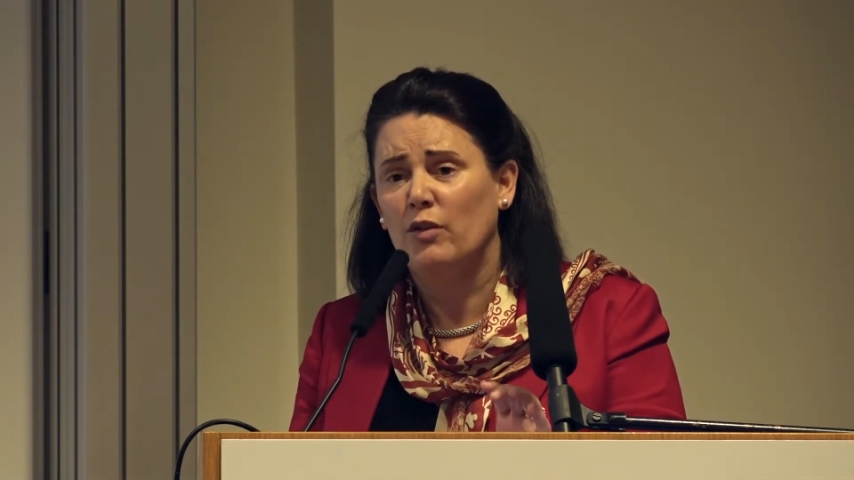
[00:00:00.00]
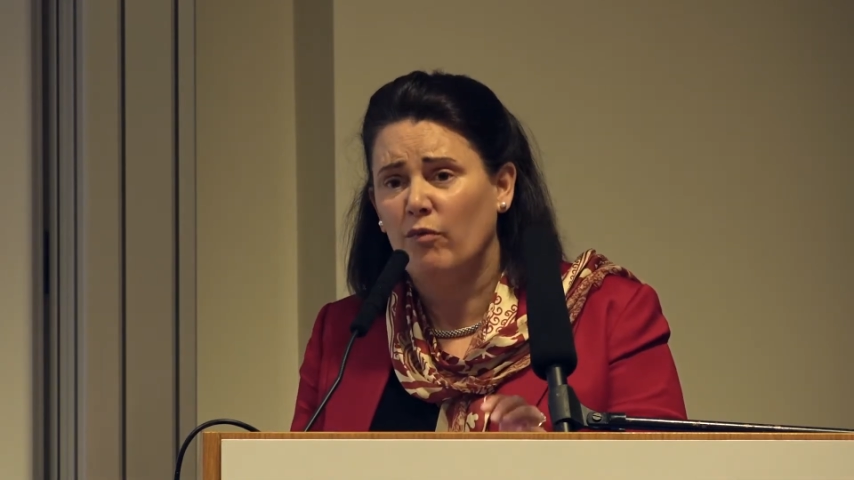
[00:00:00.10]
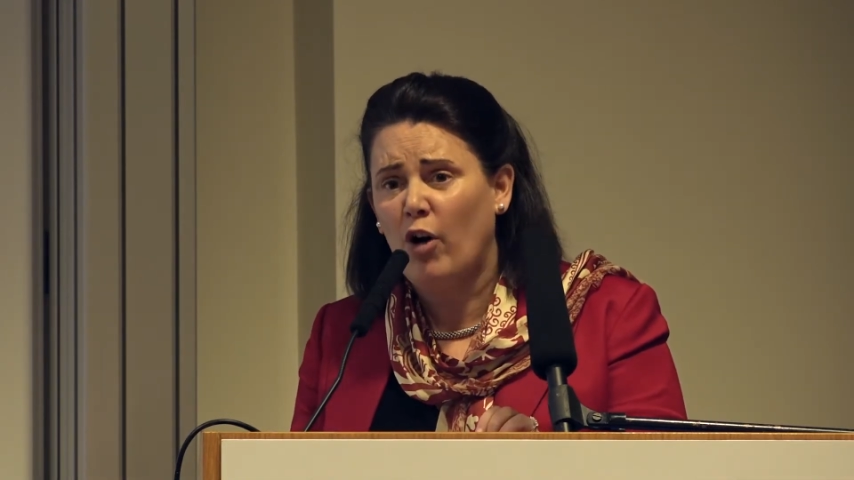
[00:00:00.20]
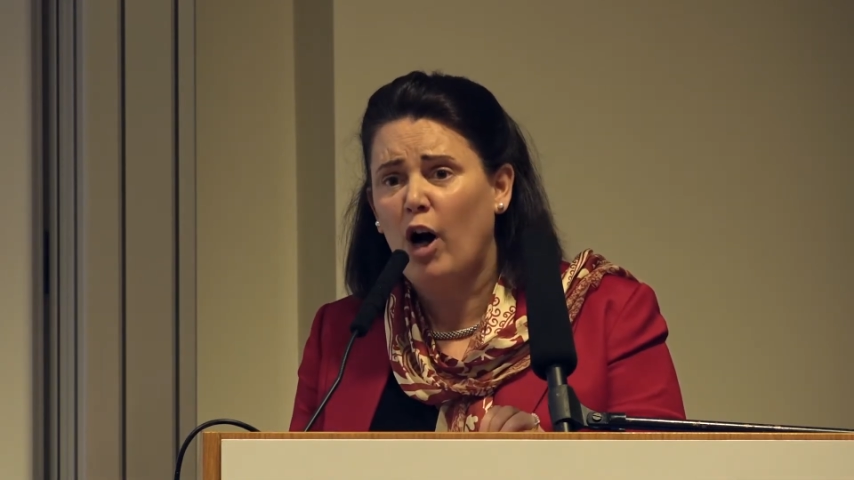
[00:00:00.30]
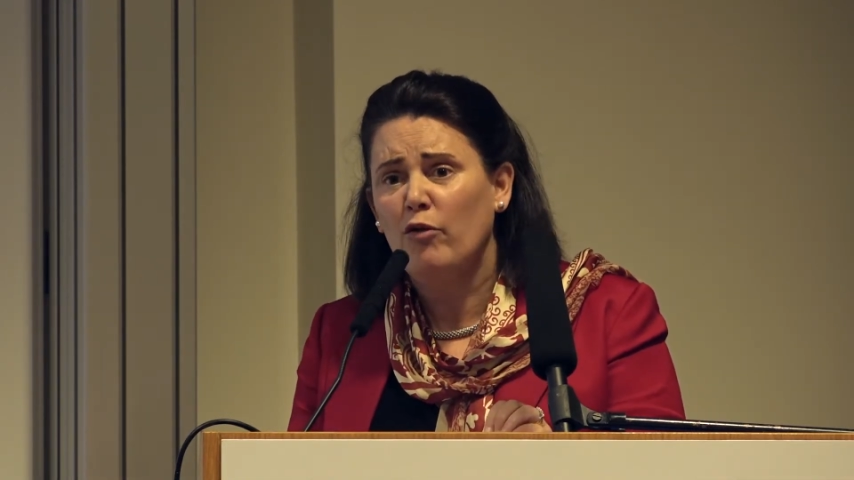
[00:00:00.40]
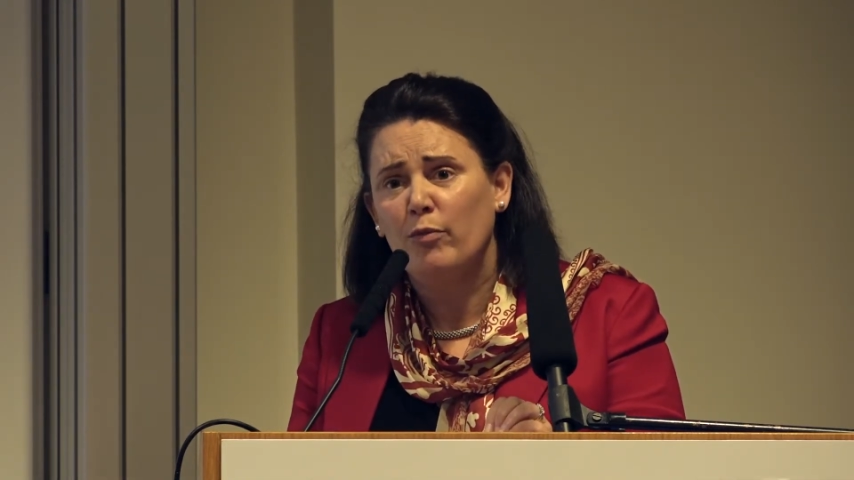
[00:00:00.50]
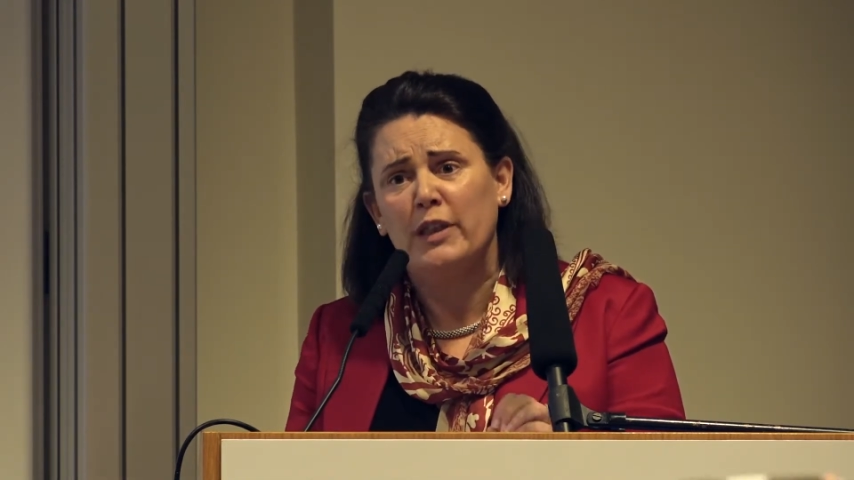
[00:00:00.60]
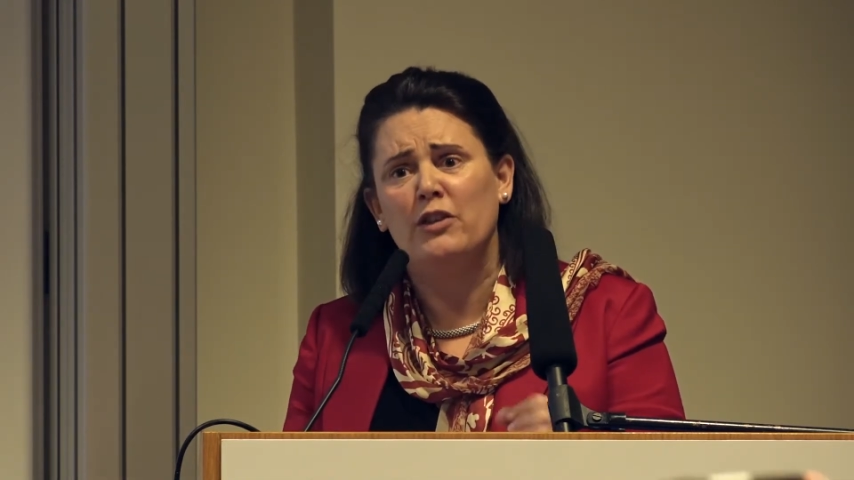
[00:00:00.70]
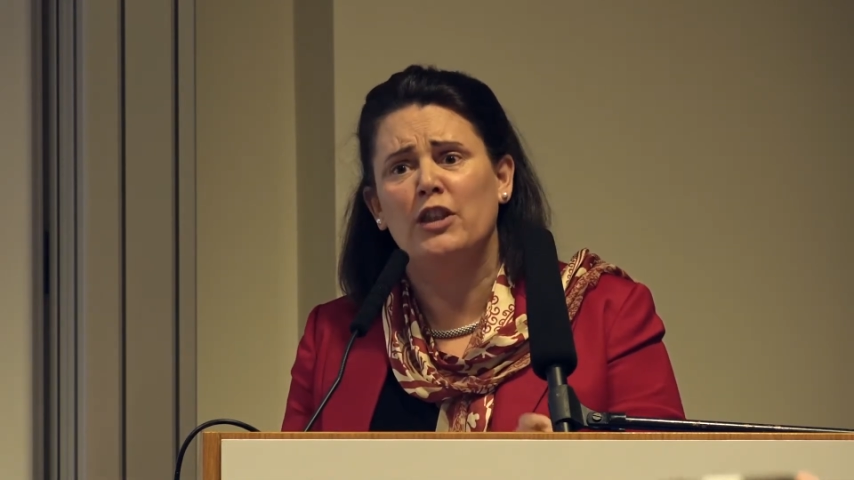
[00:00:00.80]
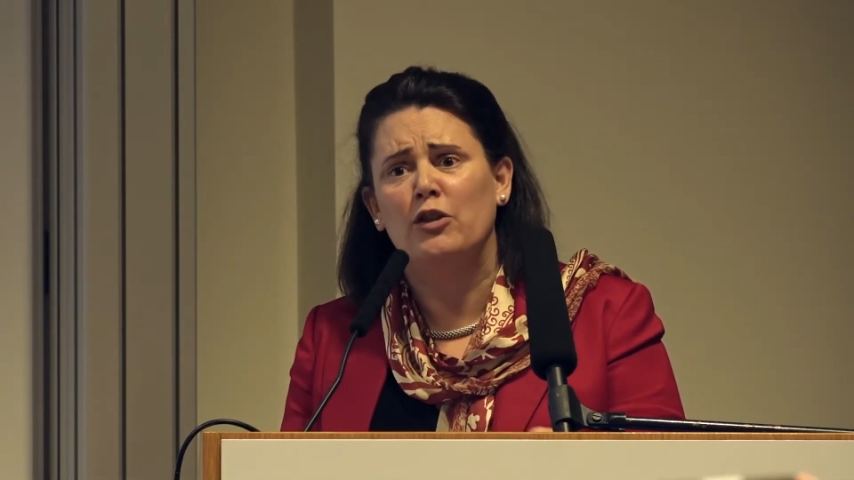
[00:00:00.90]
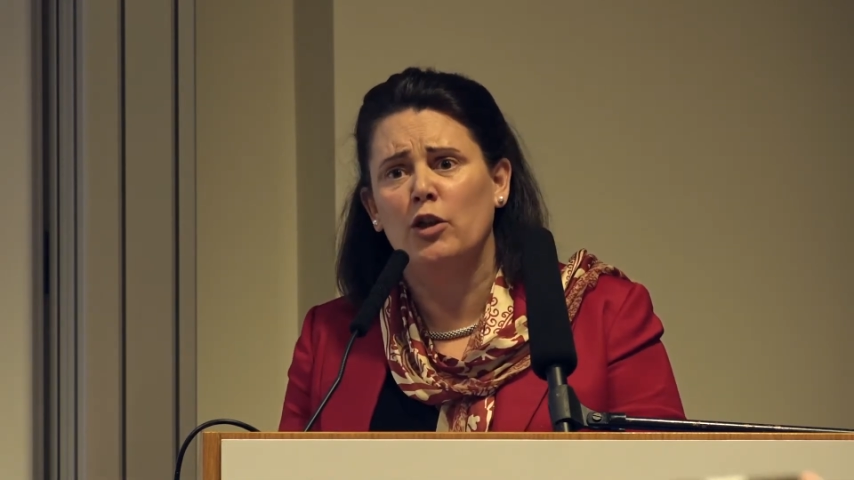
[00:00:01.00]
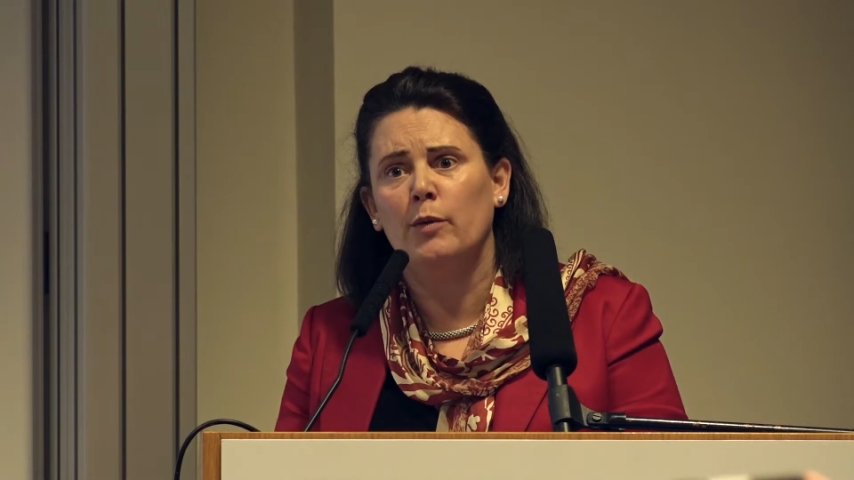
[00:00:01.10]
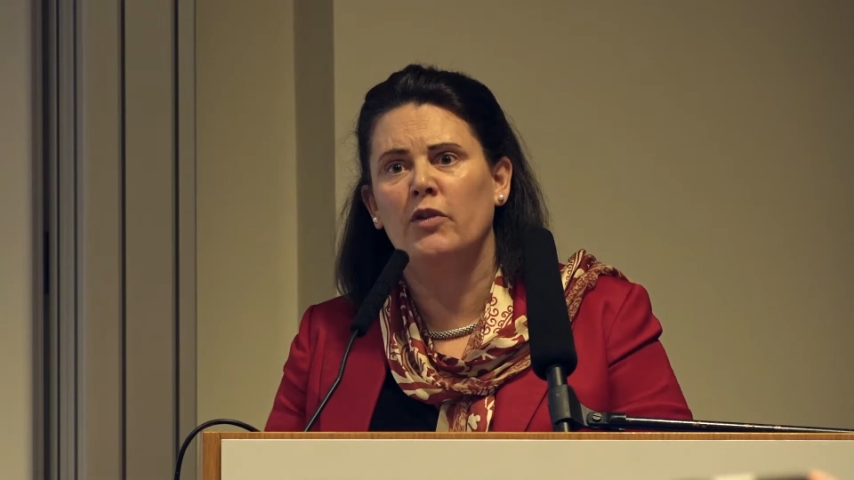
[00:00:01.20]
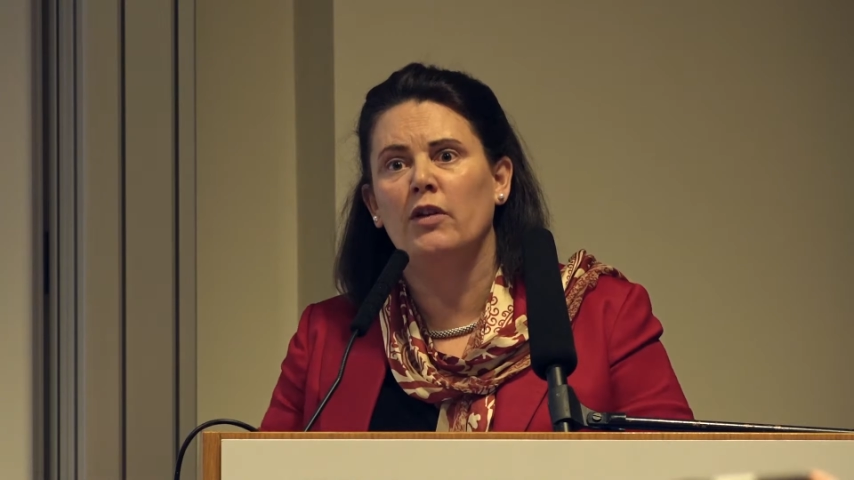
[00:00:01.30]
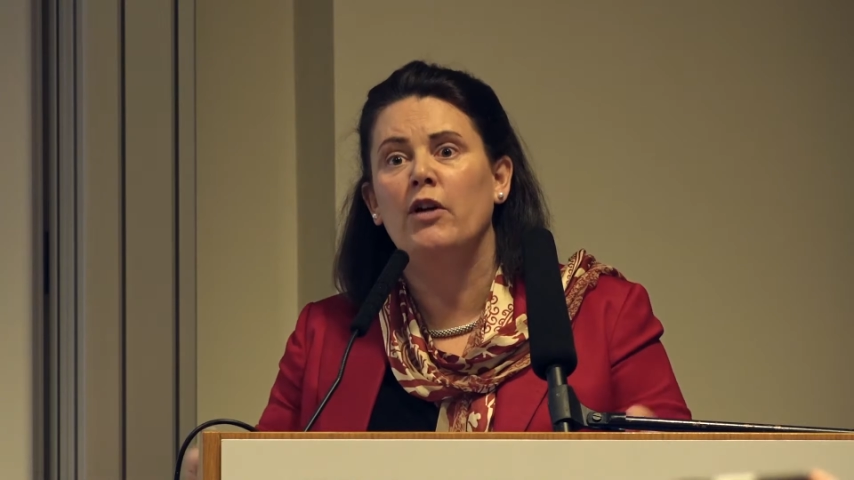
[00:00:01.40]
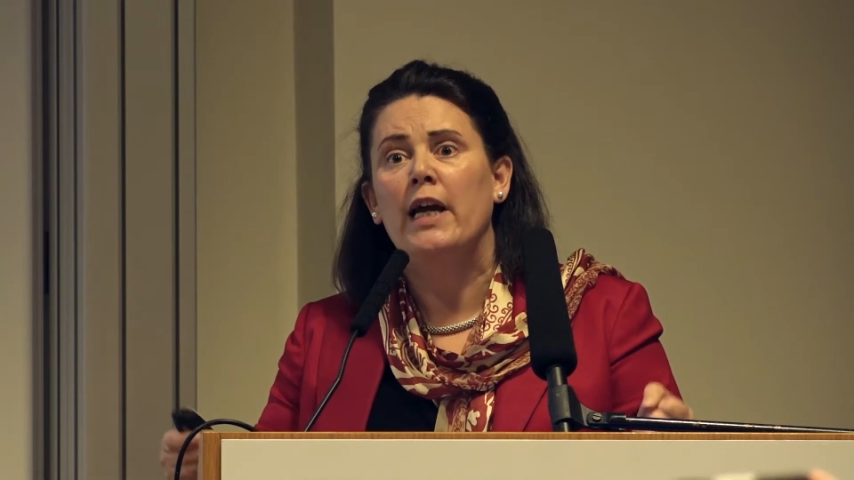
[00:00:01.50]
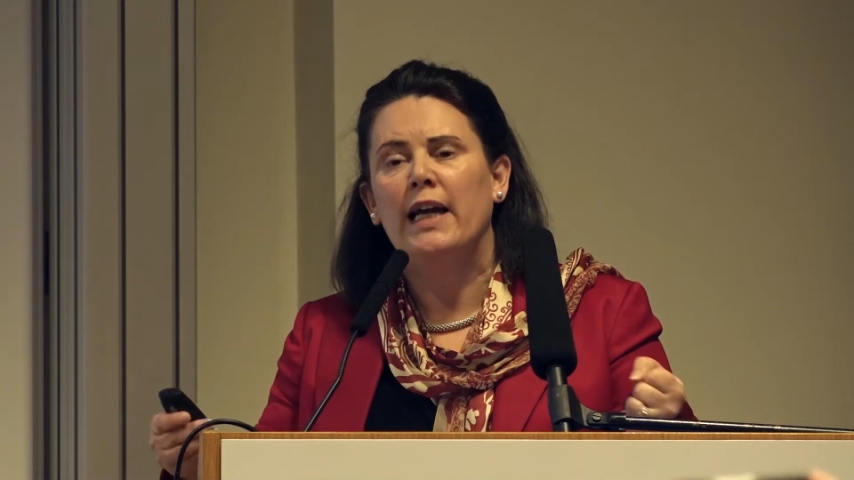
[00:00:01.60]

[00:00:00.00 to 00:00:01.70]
involvement in terms of